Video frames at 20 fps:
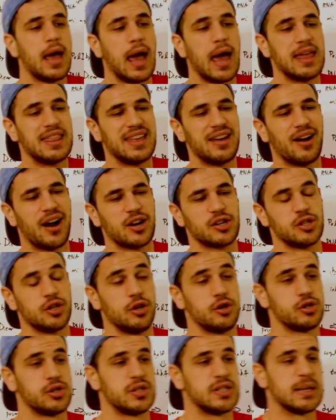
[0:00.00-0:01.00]
and they're
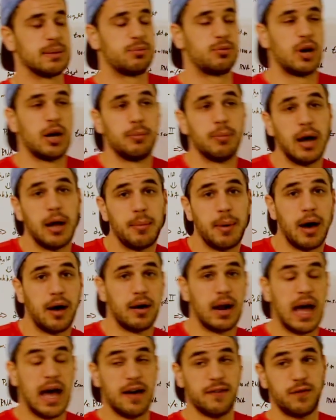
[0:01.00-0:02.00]
actually usually separated by
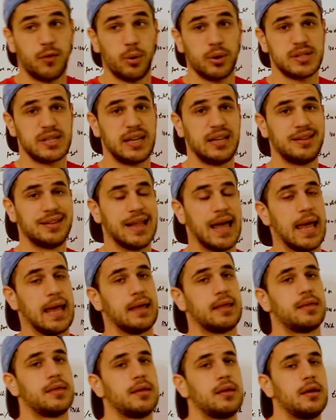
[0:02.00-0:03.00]
about 14
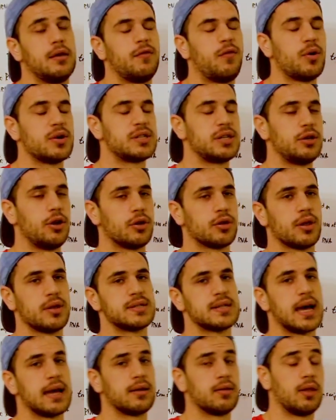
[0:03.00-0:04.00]

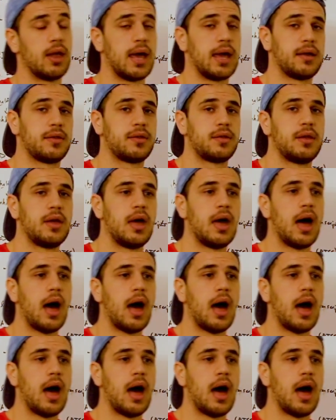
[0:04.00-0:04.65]
nucleotide length